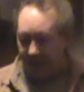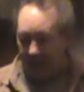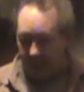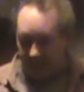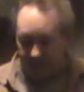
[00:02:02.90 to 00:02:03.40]

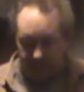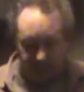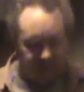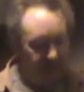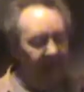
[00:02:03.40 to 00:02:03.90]
that
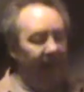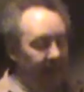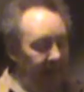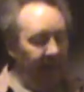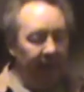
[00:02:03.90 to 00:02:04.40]
means.
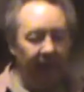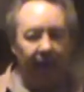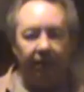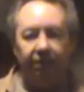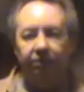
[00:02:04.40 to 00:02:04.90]

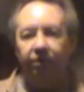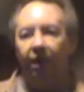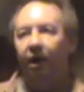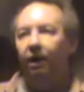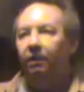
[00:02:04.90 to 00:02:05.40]
And
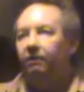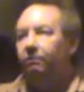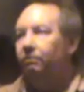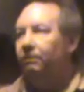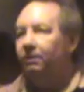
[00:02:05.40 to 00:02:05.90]

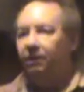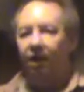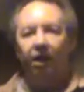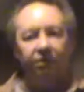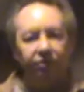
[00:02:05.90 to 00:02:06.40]
the
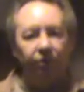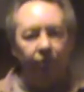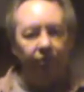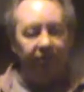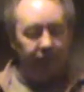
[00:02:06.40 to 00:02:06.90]

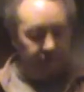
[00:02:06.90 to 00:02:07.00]
console that